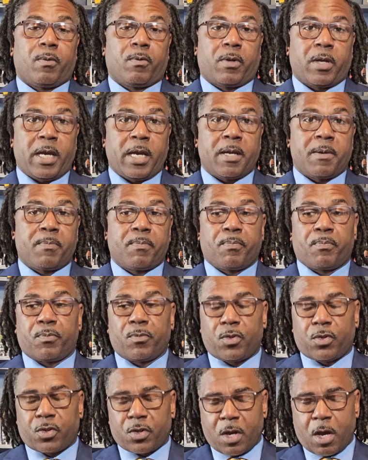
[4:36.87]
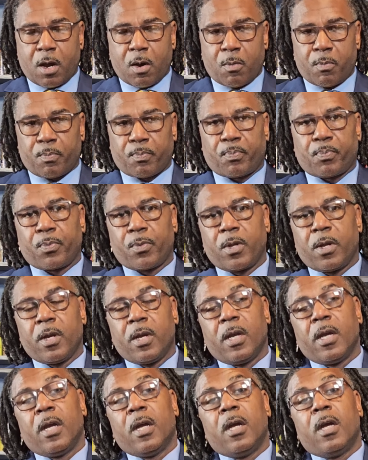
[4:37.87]
Okay? So,
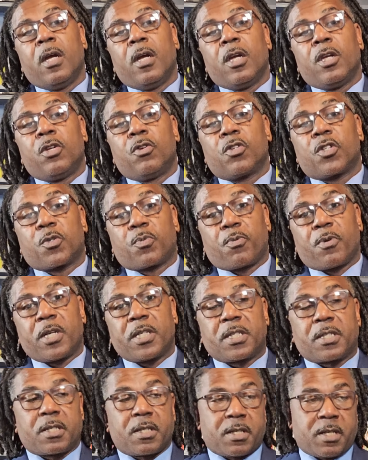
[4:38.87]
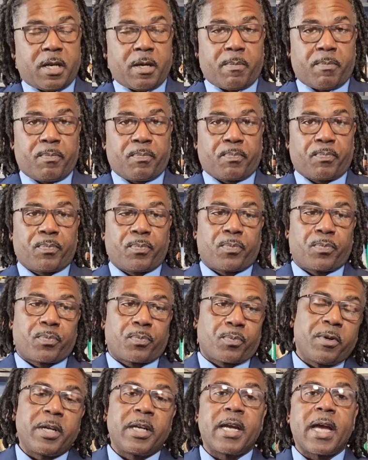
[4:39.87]
you express to them,
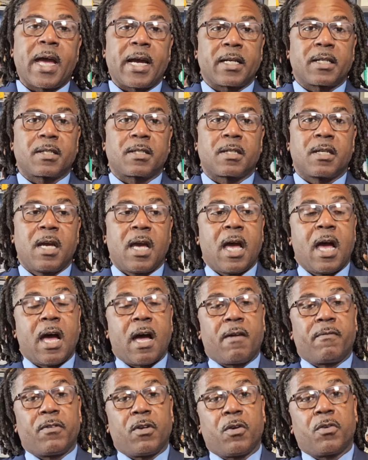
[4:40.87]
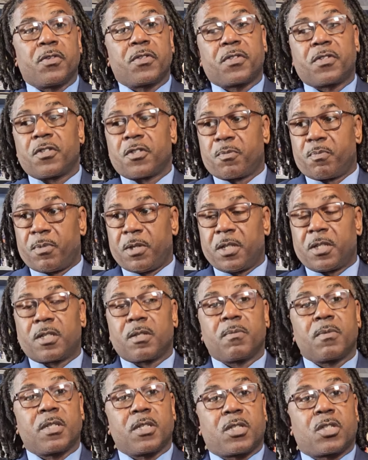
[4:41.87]
employee X, I've noticed there's been
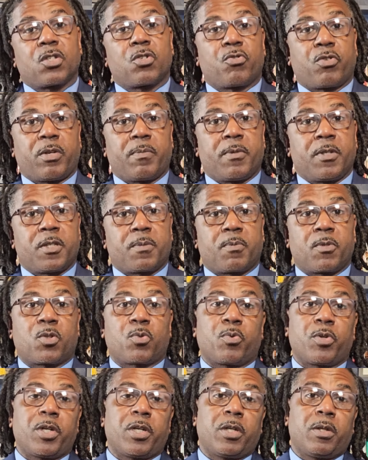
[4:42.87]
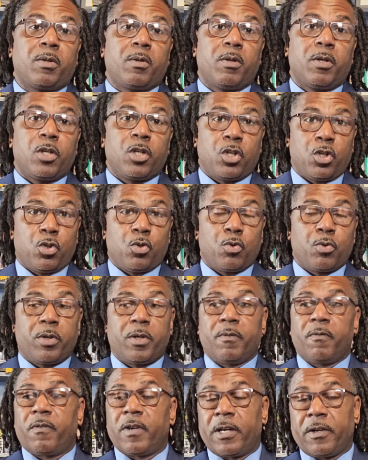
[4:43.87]
some disagreements between you
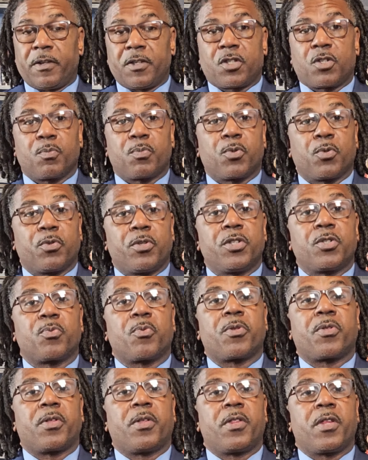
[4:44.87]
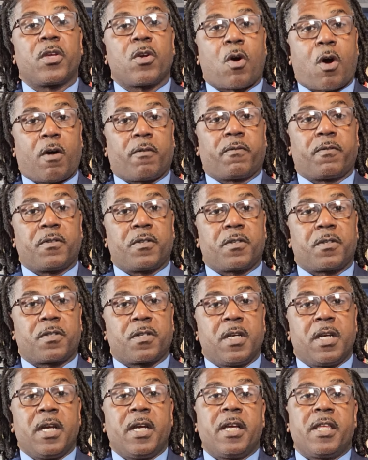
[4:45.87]
and various employees within the
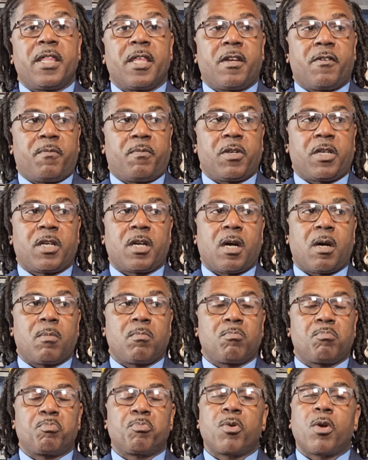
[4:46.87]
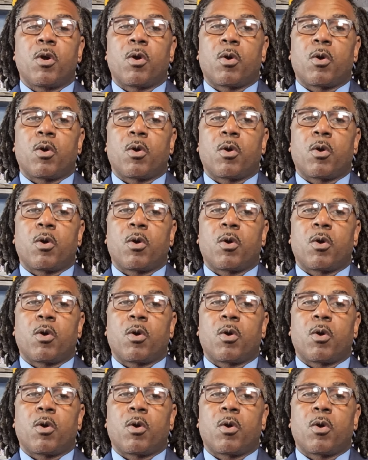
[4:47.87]
office that have become